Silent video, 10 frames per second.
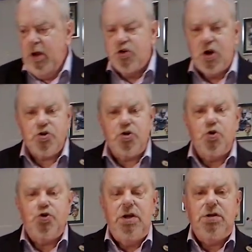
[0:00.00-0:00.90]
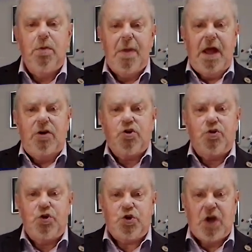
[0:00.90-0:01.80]
gestures need to match
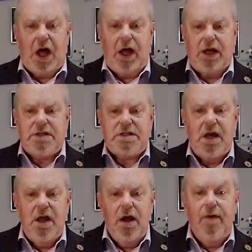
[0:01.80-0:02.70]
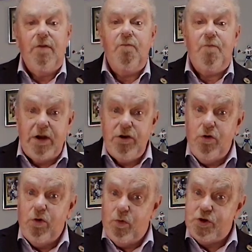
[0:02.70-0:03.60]
the size of the
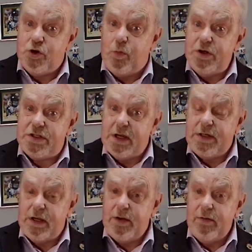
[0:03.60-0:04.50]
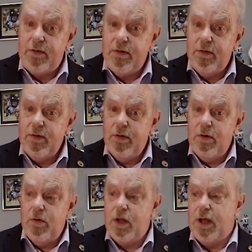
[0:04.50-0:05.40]
venue in which you're presenting.
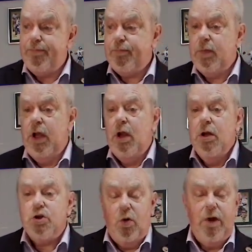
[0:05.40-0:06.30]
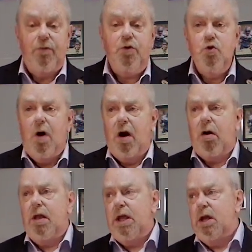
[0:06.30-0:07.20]
Okay? So if you
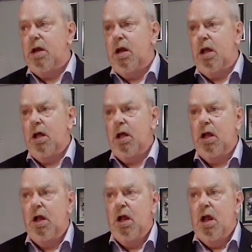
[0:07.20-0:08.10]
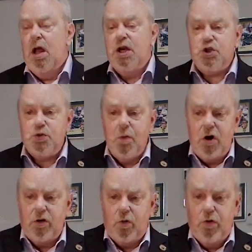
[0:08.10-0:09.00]
are in a
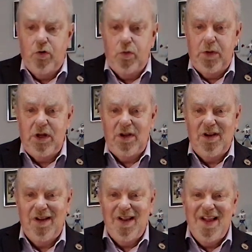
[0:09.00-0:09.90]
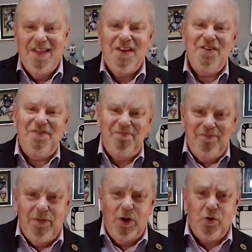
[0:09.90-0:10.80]
smaller room, then
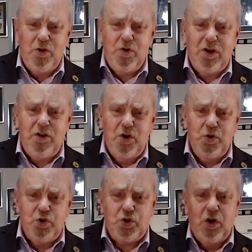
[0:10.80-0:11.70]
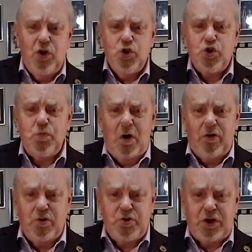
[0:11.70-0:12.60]
you can use
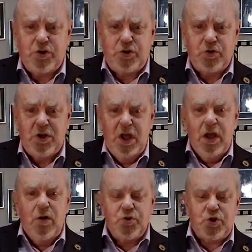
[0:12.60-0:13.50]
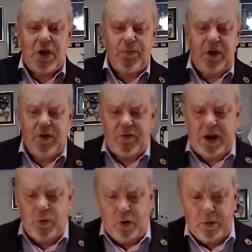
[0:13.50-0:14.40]
smaller gestures. It's the same thing if
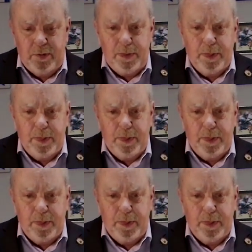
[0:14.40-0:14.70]
I were